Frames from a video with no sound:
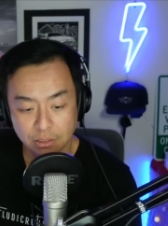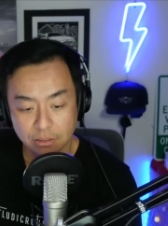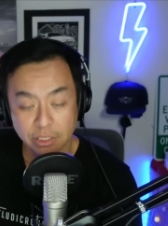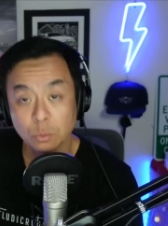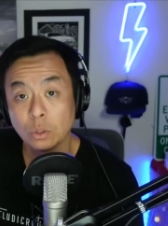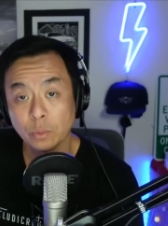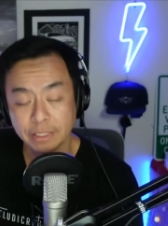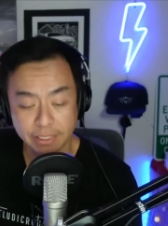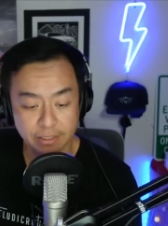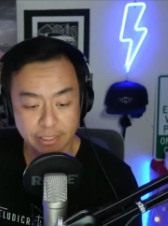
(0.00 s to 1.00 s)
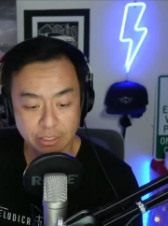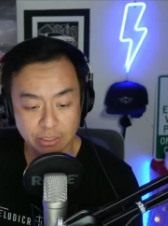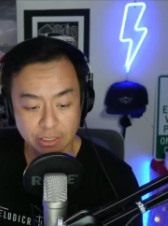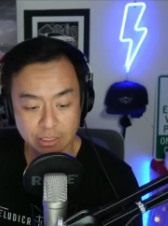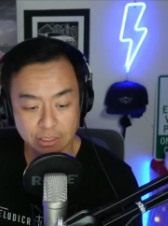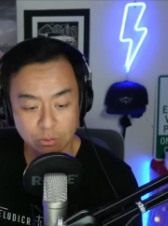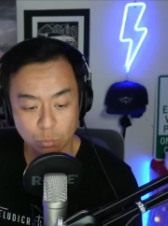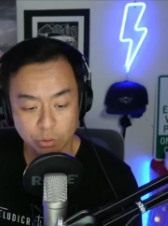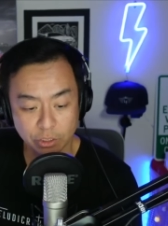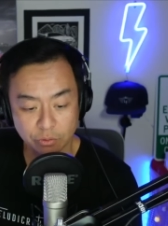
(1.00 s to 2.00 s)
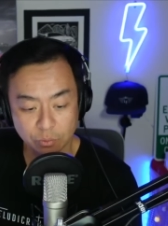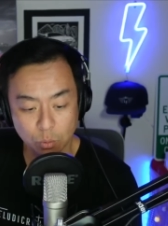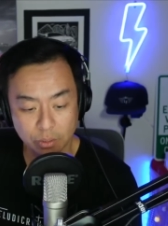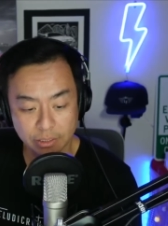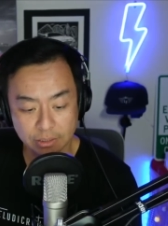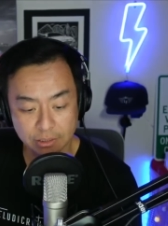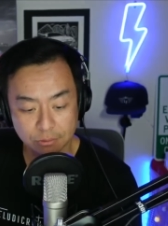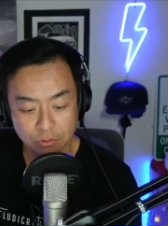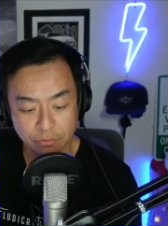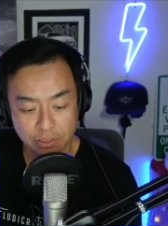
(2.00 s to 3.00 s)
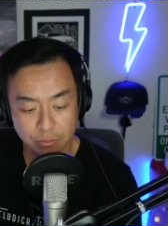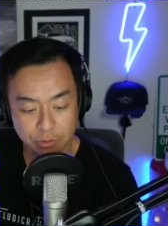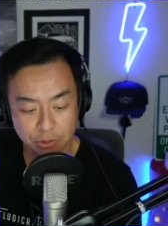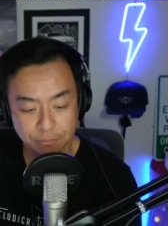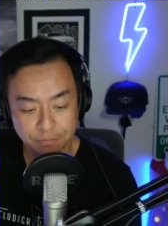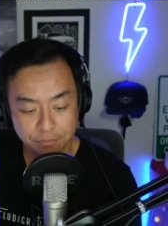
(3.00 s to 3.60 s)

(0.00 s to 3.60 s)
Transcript: that's one way to get a Gen 3 wall connector, refer someone new.